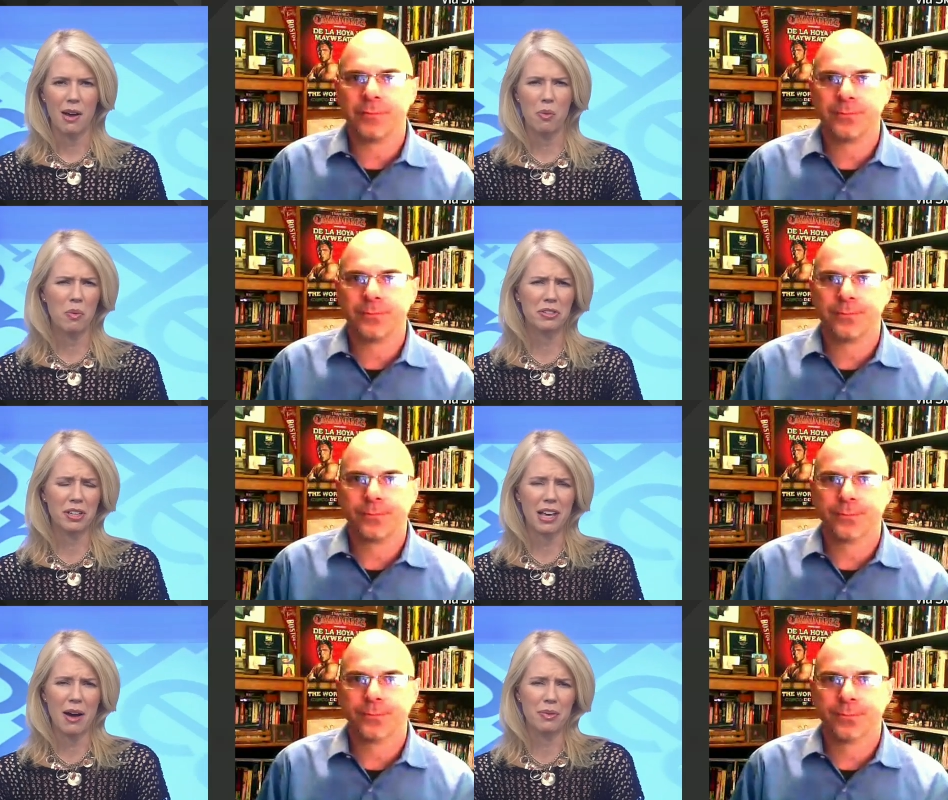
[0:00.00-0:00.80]
Speaker 1: And what was
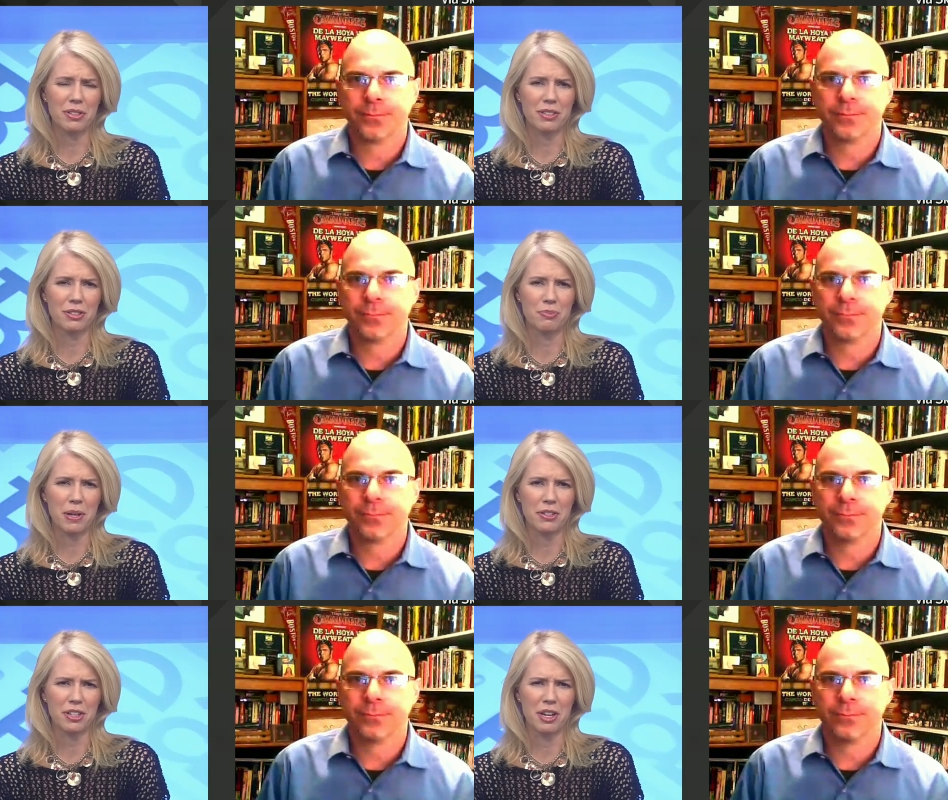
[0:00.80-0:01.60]
he, how was it to
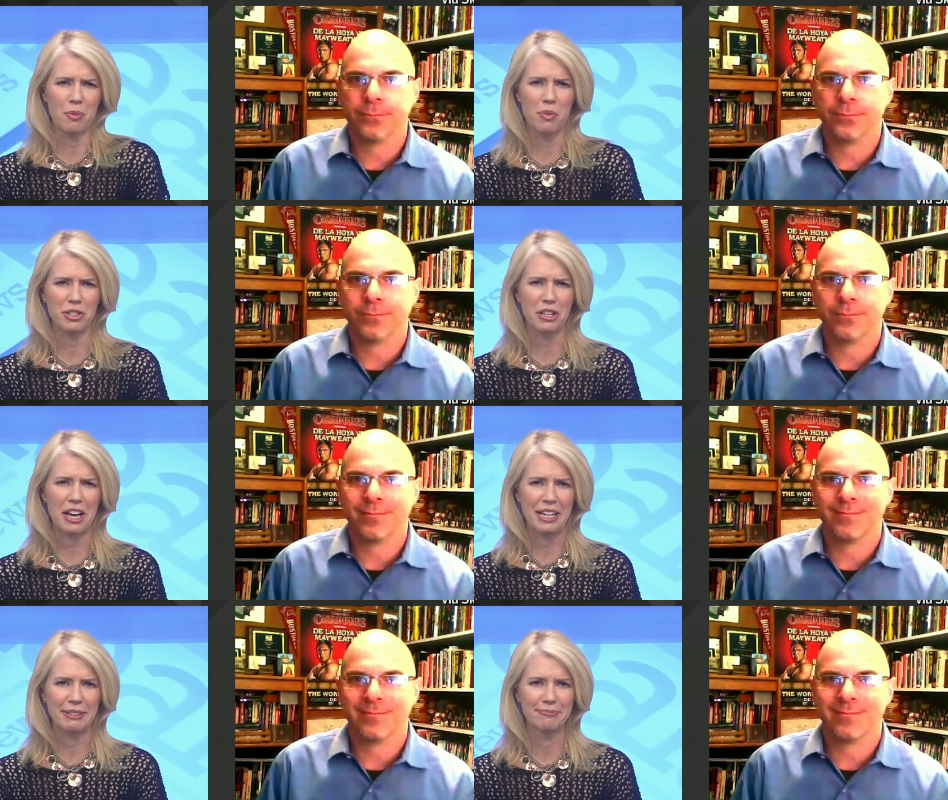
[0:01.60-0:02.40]
speak to him? What was he
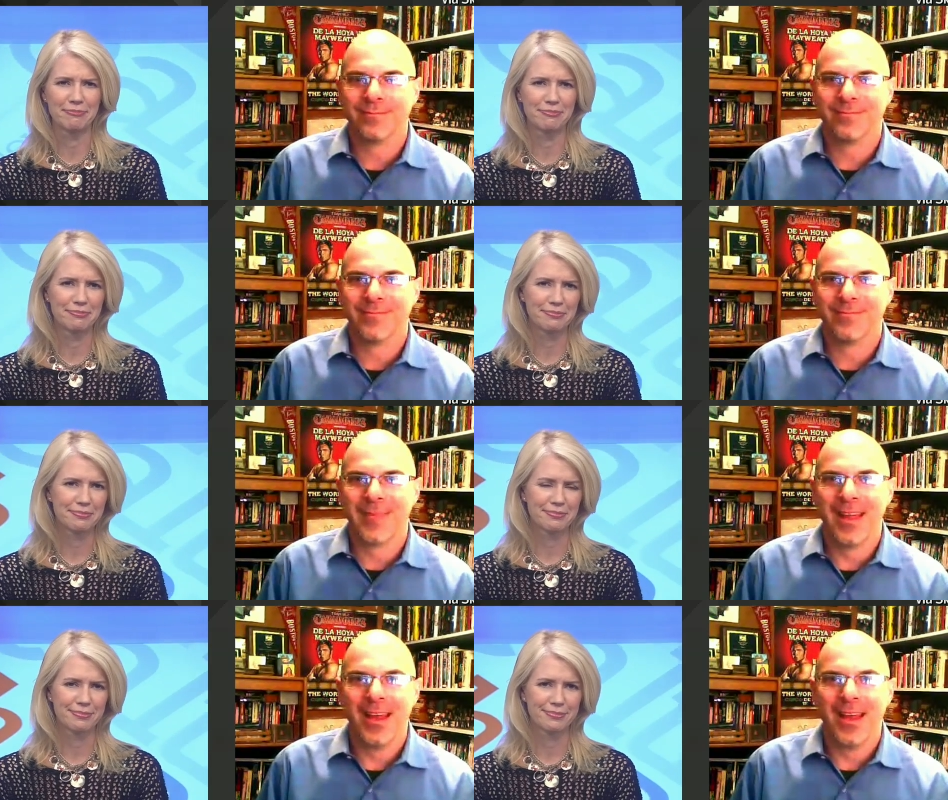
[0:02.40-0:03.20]
like?
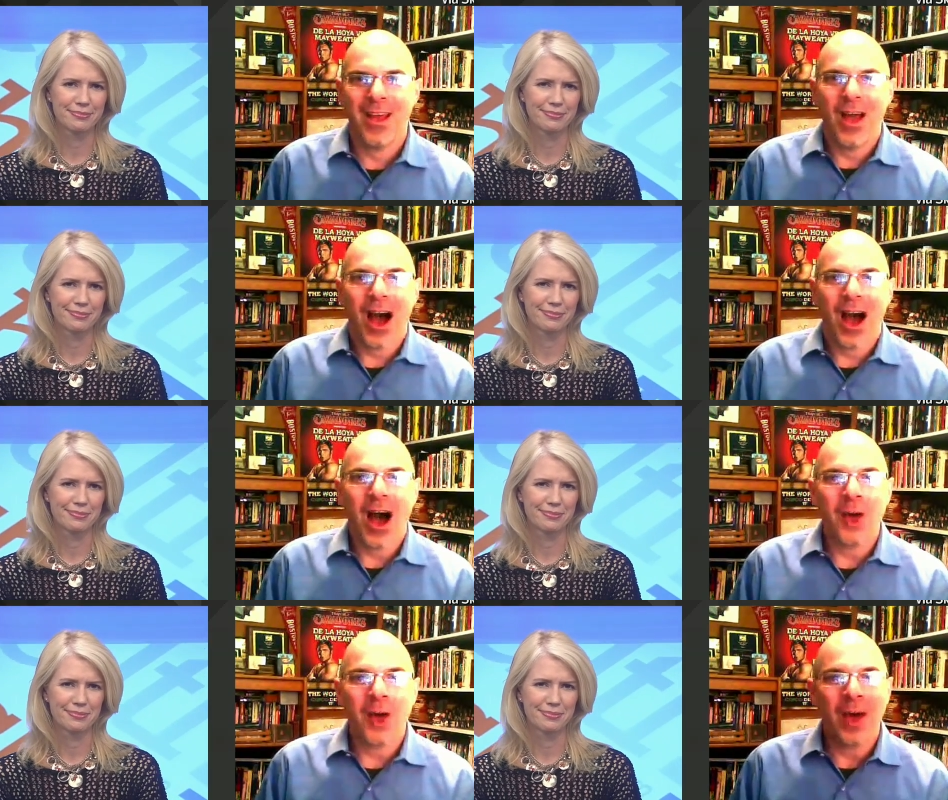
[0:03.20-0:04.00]

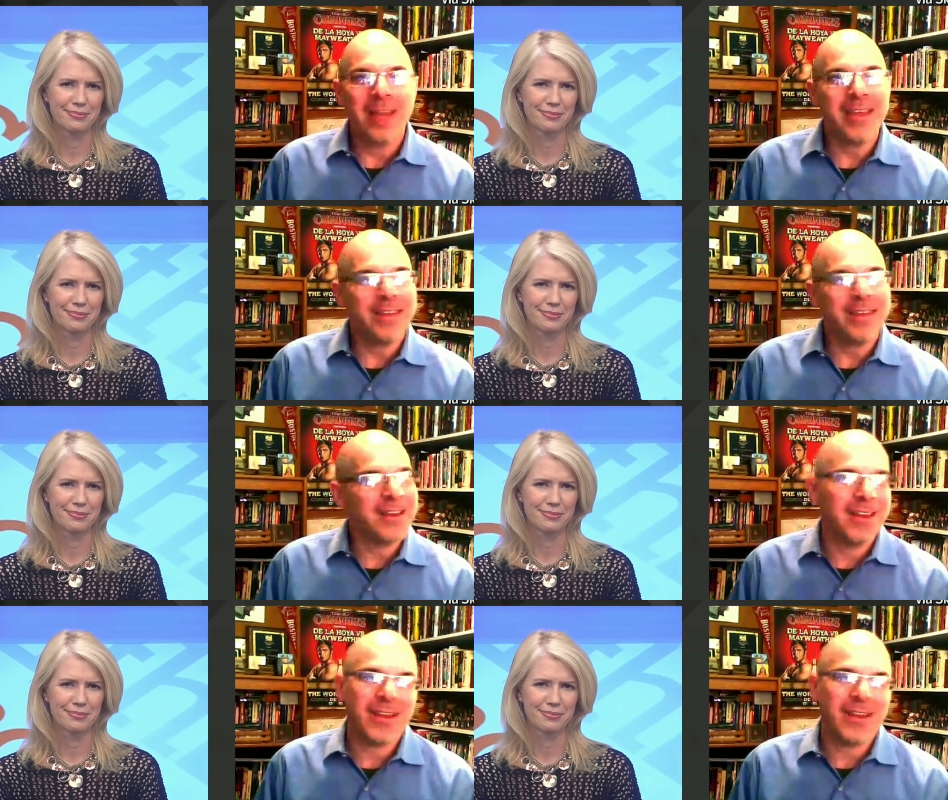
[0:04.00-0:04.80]
Speaker 2: Uh, I think that
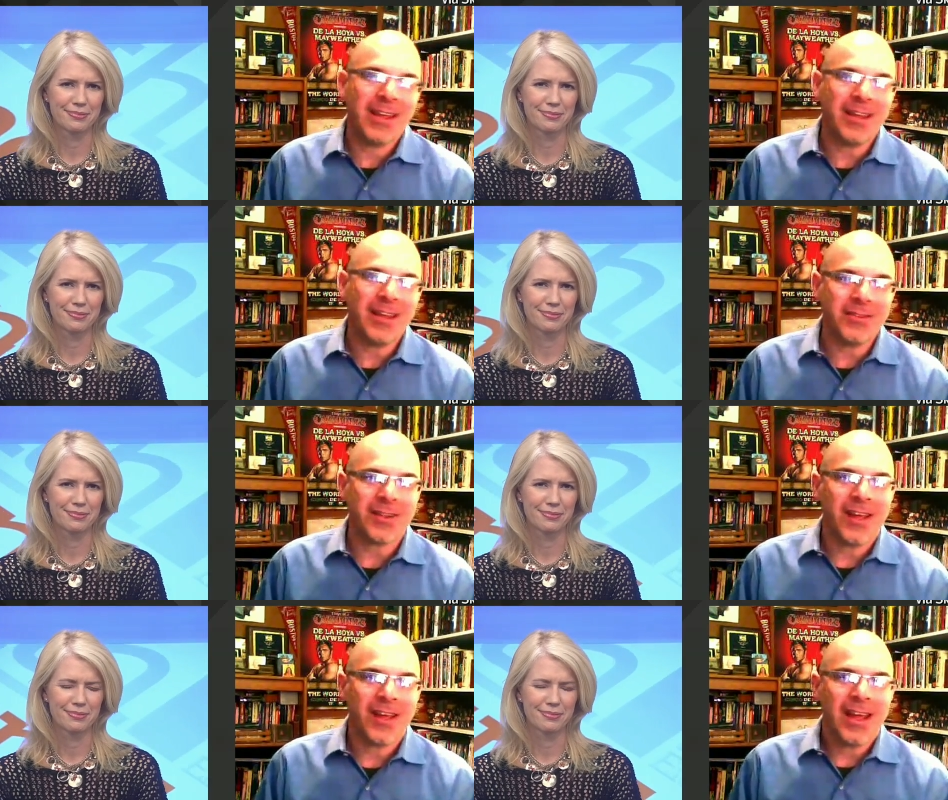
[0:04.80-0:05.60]
he, he's,
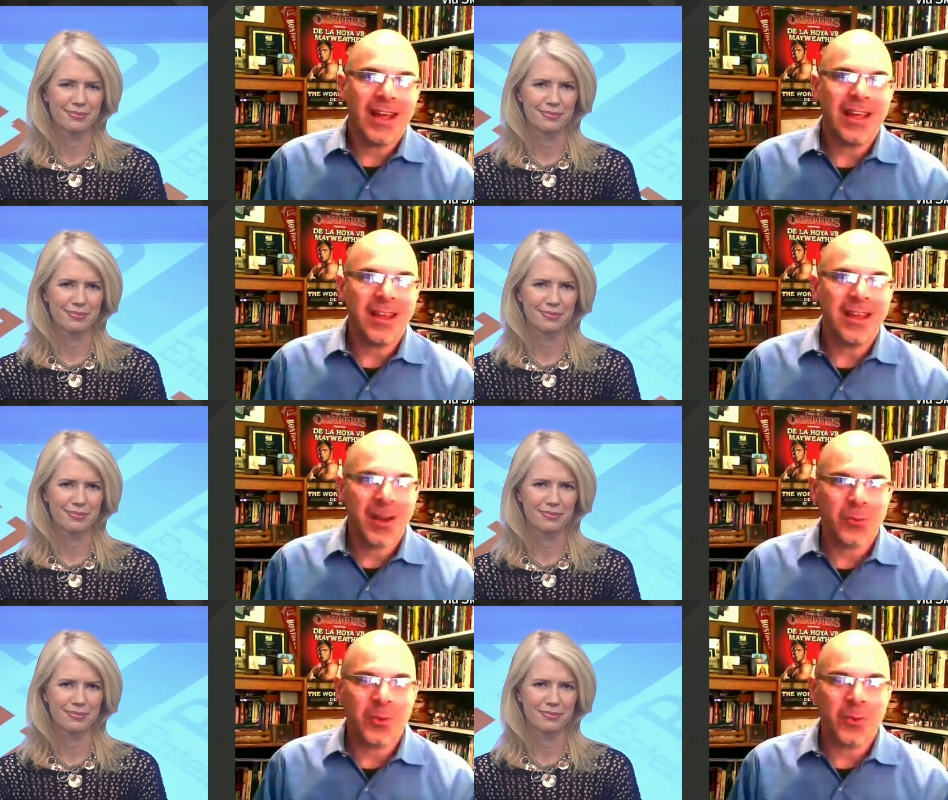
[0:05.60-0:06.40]
he,
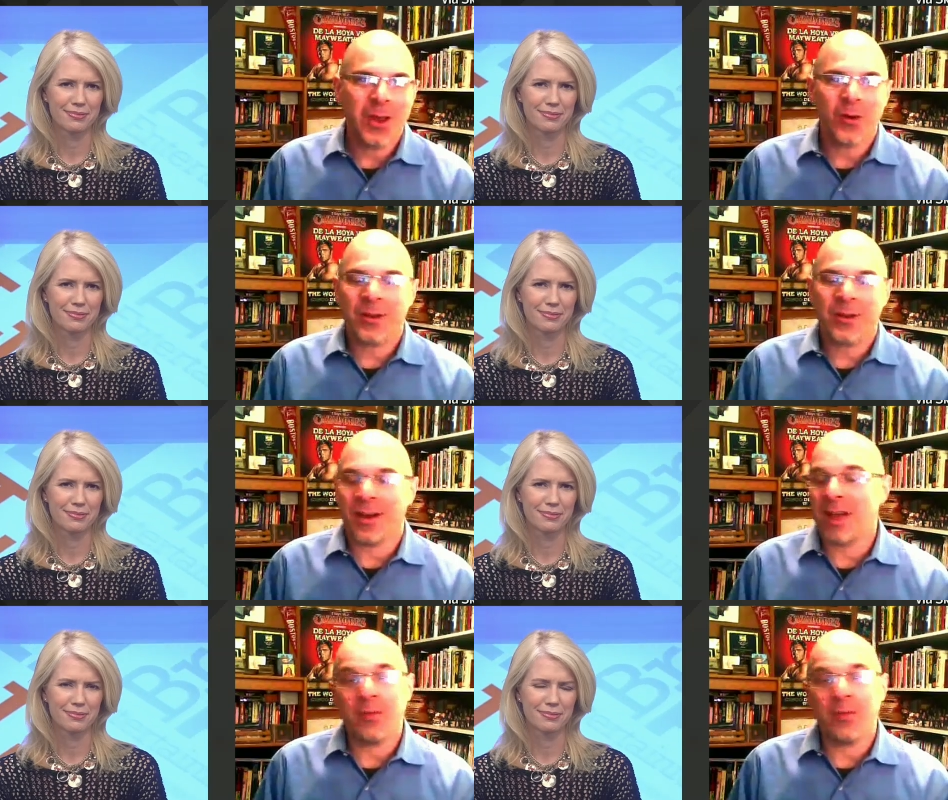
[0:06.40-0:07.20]
um, you know,
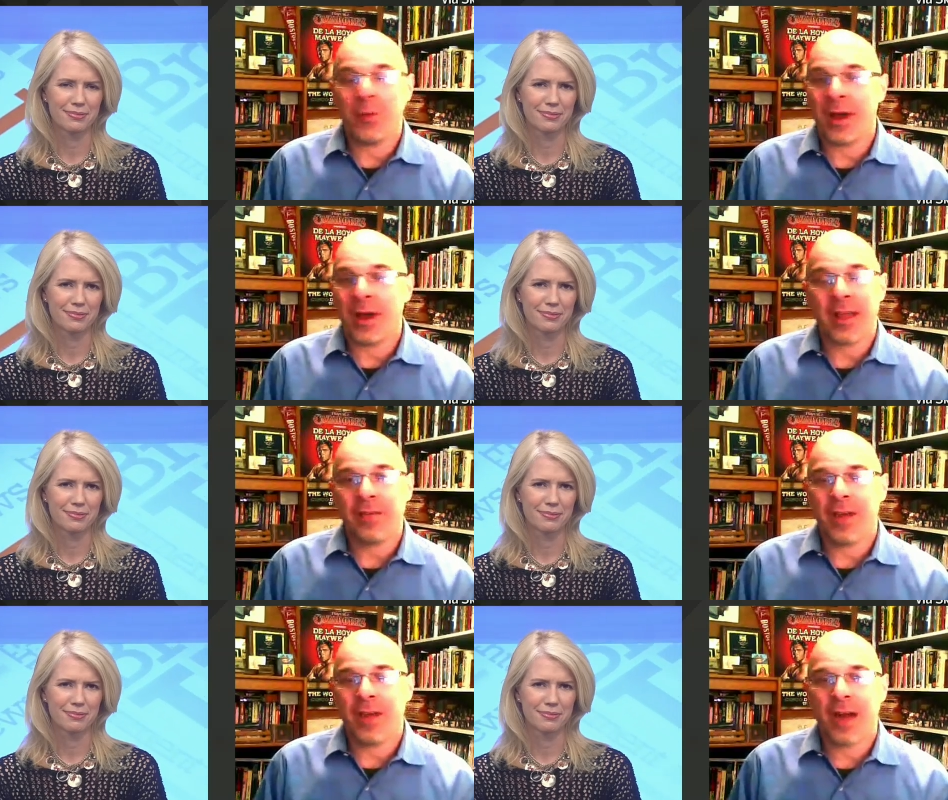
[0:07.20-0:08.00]
every, like every
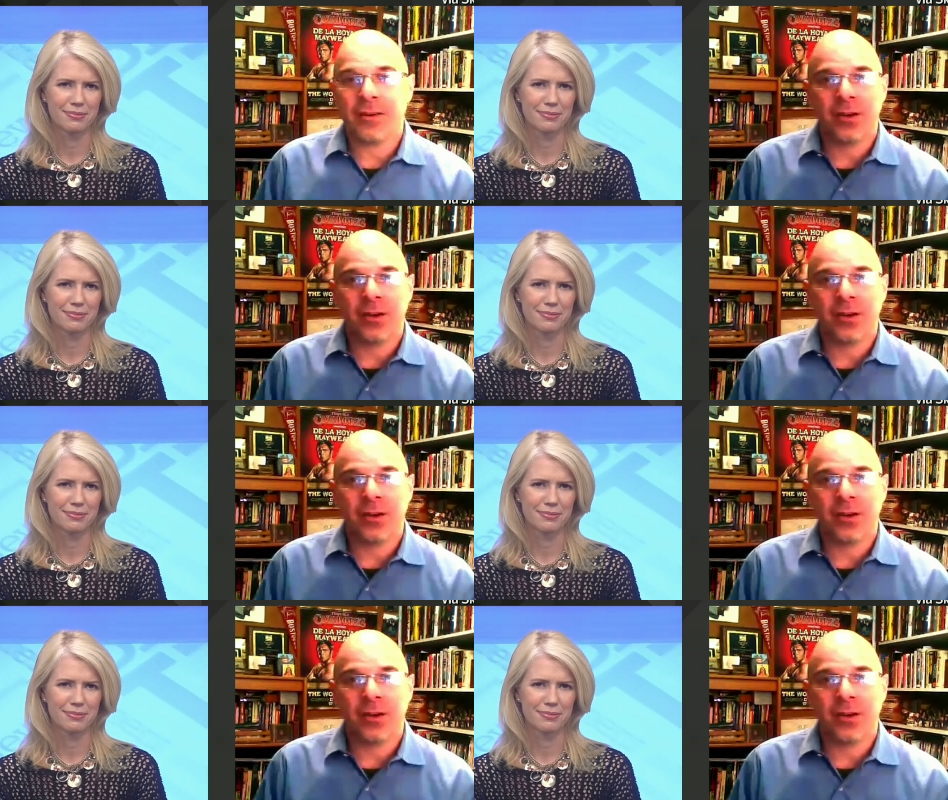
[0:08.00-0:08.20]
actor on